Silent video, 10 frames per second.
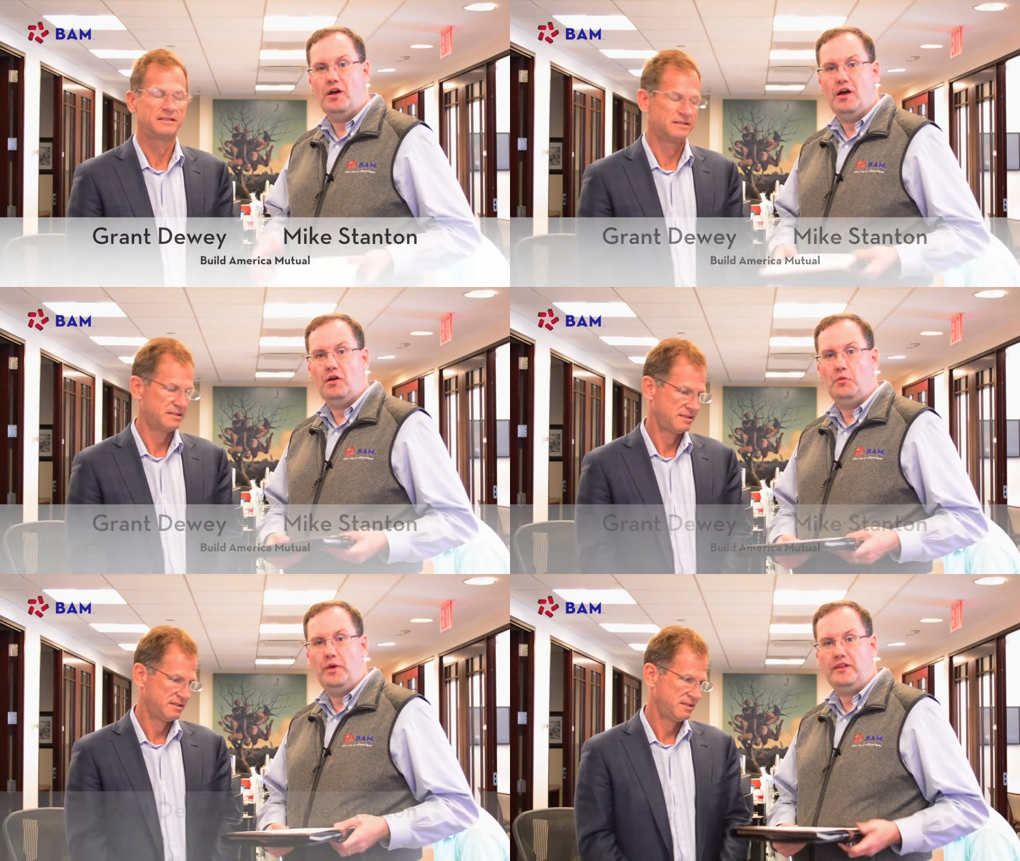Speaker 1: uh,
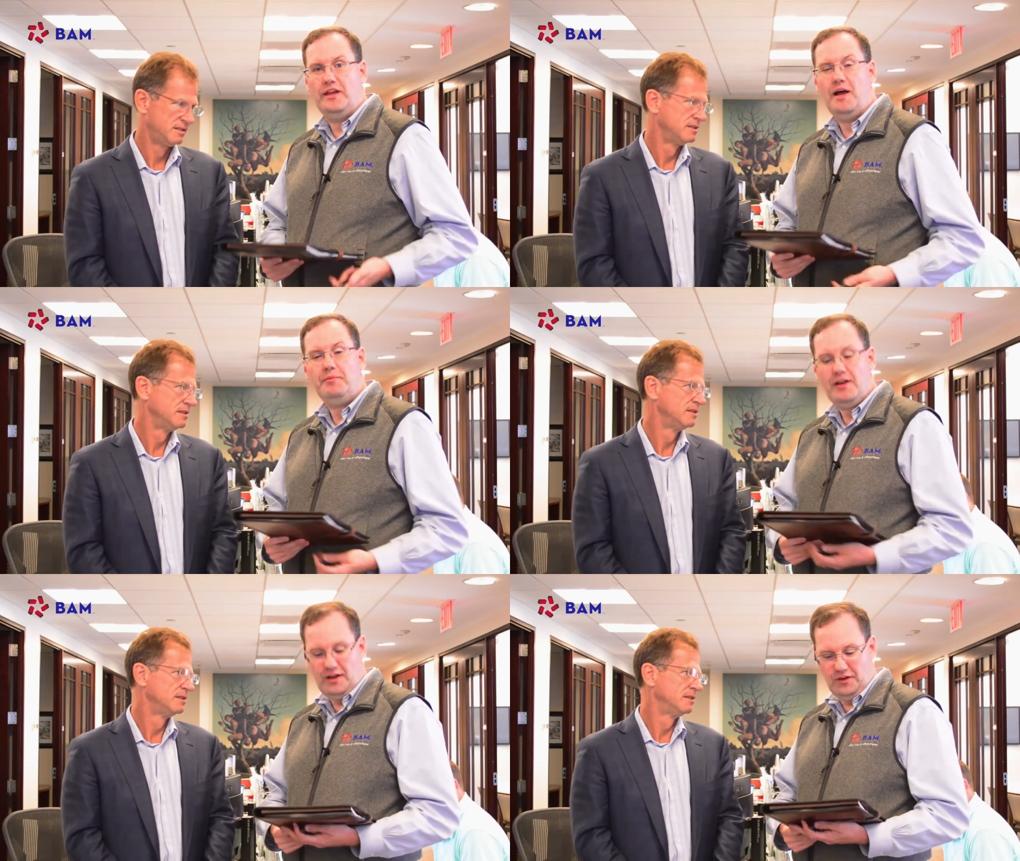weekly
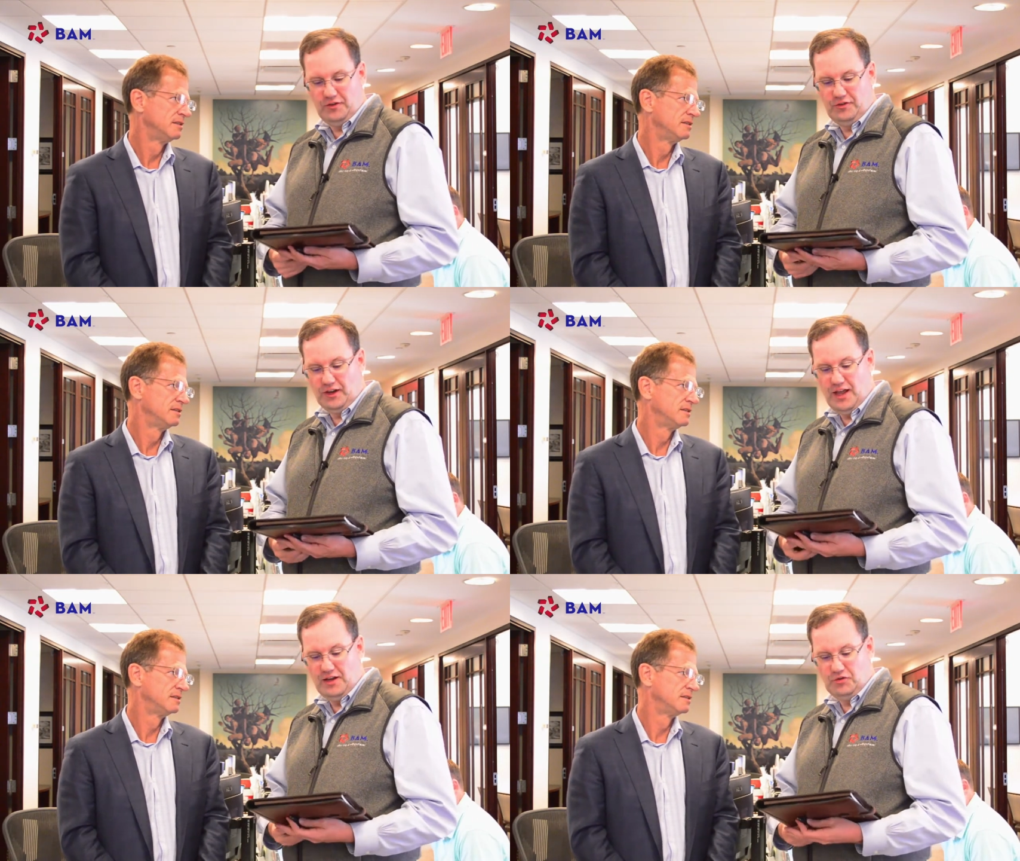update. It's
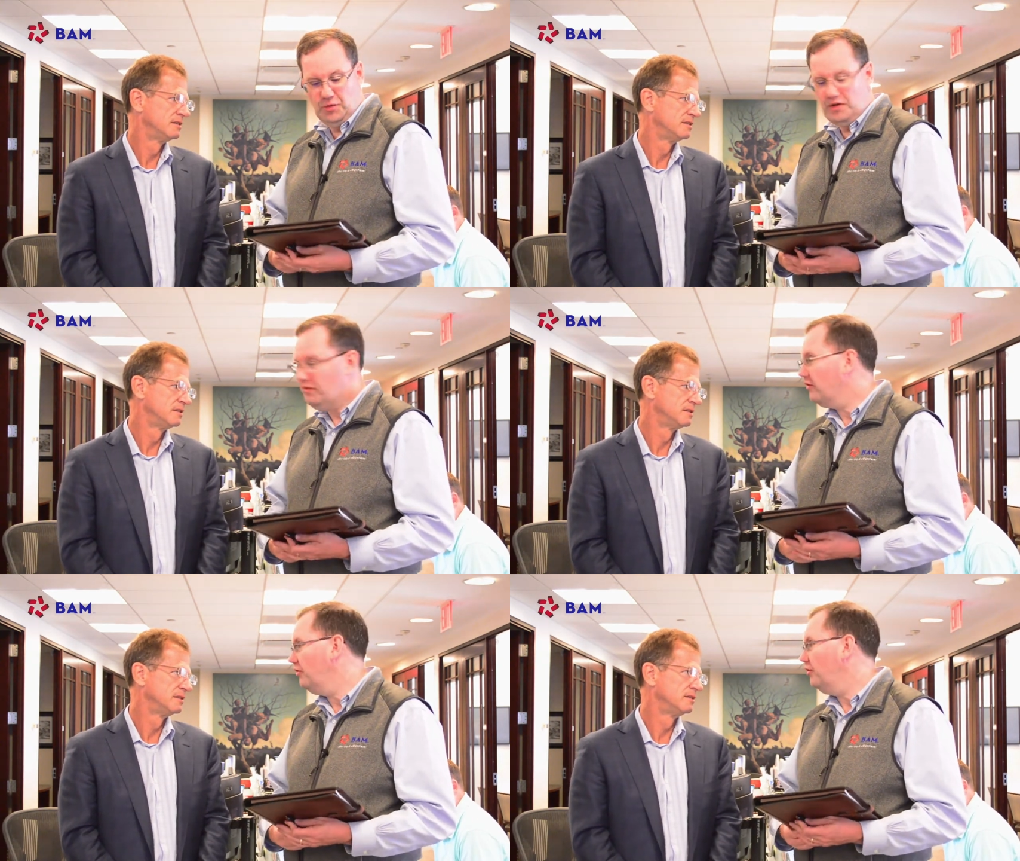July
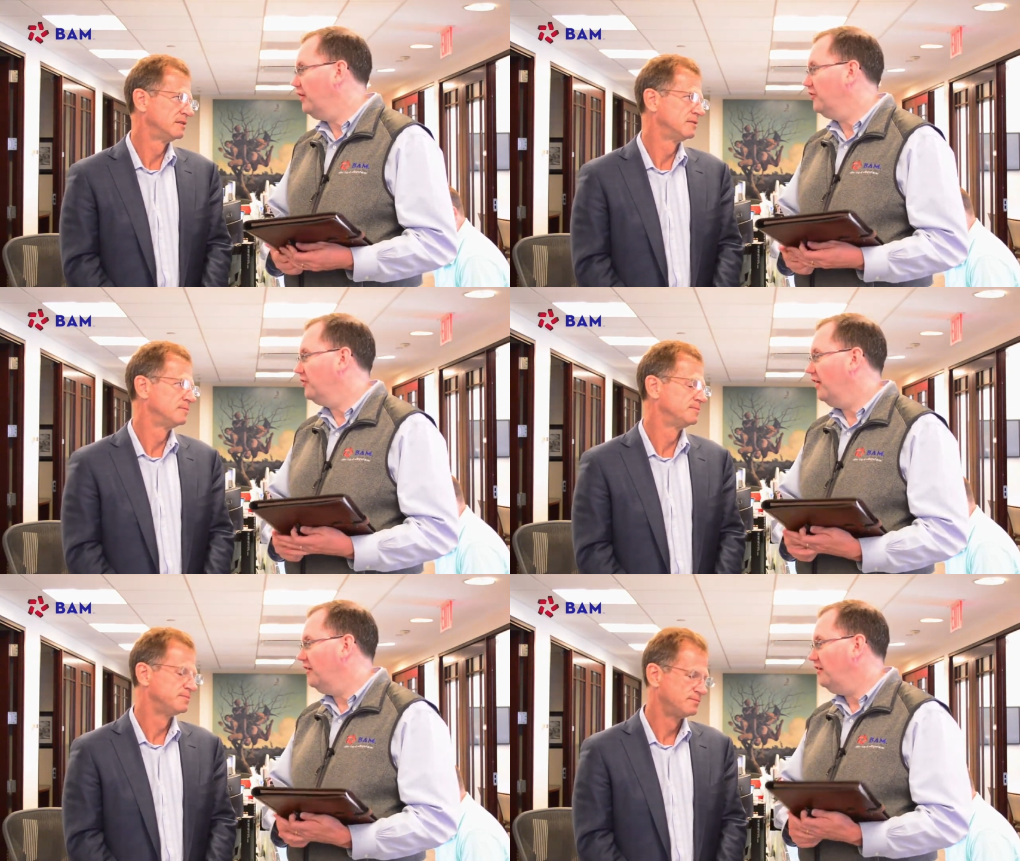12th,
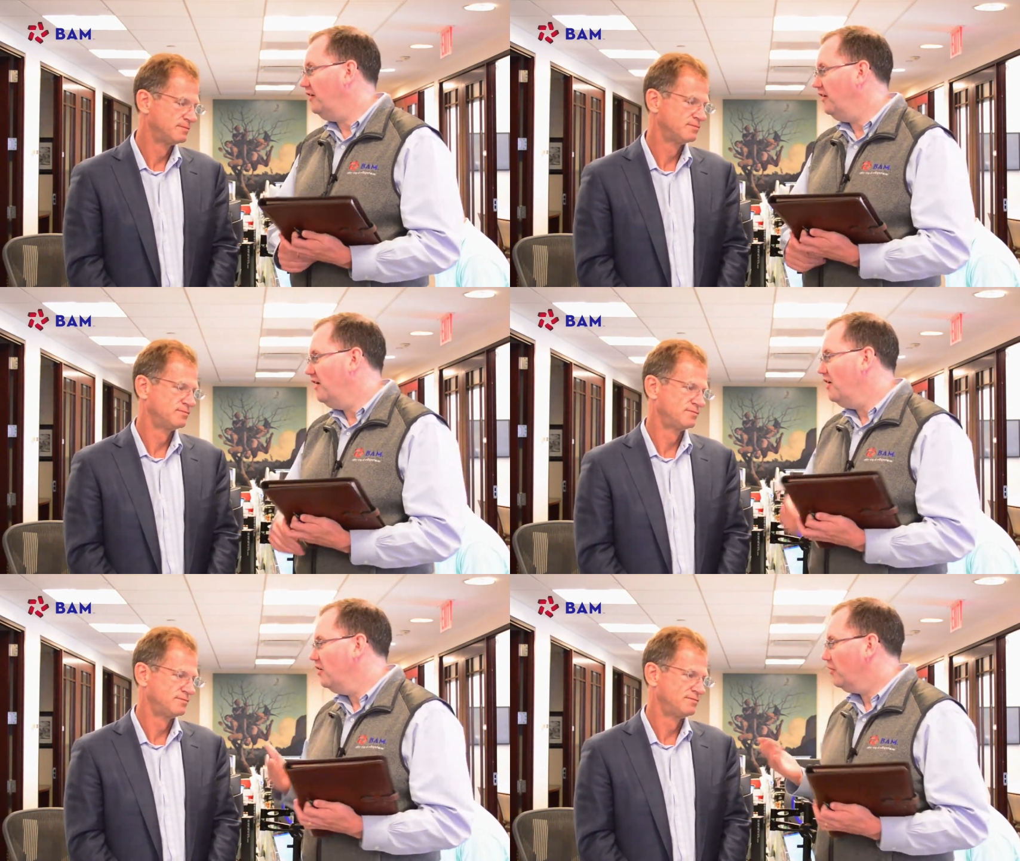2019.
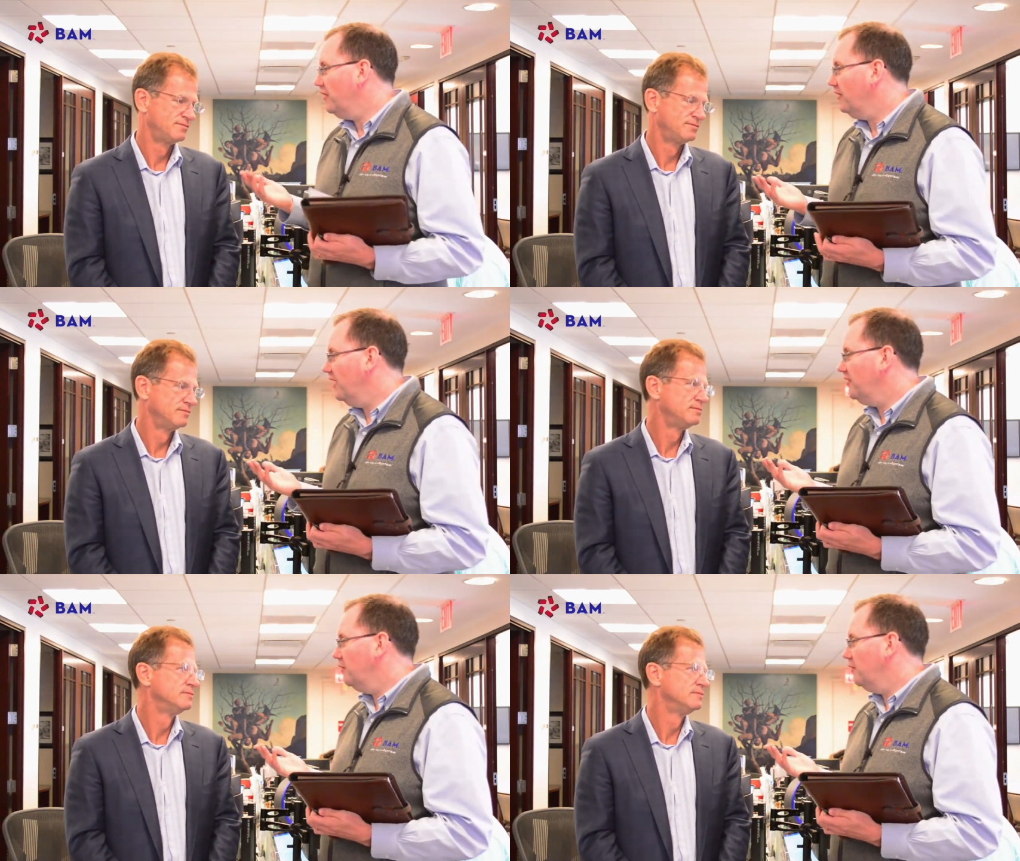Grant, last